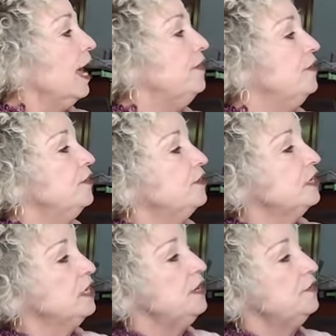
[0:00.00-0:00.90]
And then the
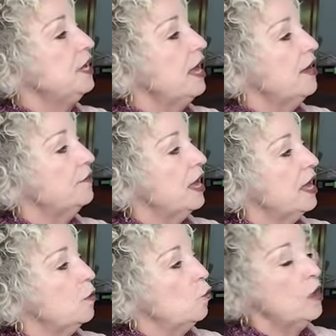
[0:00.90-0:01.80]
sleeves have
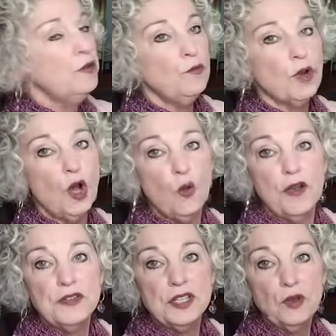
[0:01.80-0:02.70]
a one row
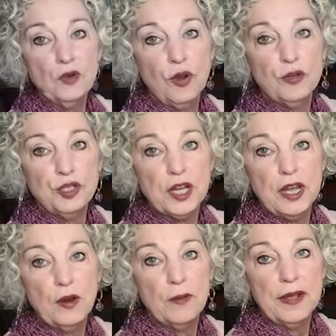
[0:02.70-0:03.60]
of single
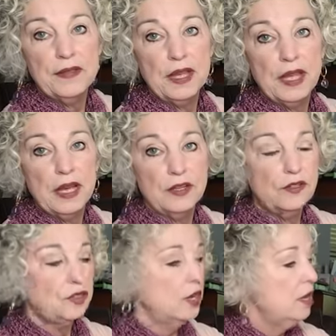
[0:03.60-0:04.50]
crochet around the
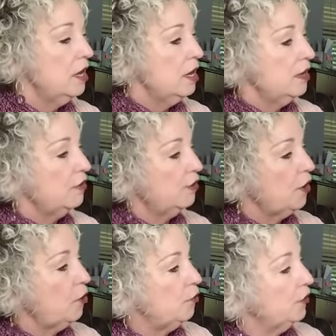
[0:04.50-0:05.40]
edge.
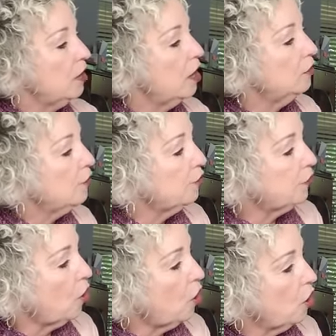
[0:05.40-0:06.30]
So the
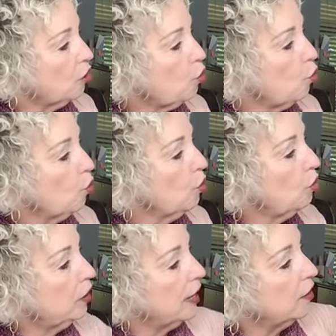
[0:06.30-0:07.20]
colors are
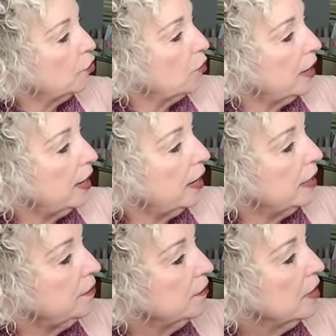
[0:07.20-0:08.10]
coral and
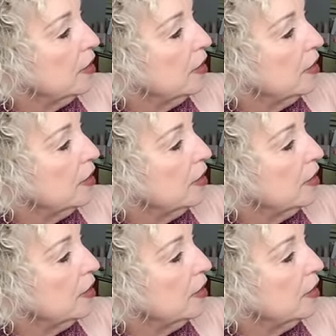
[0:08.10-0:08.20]
gray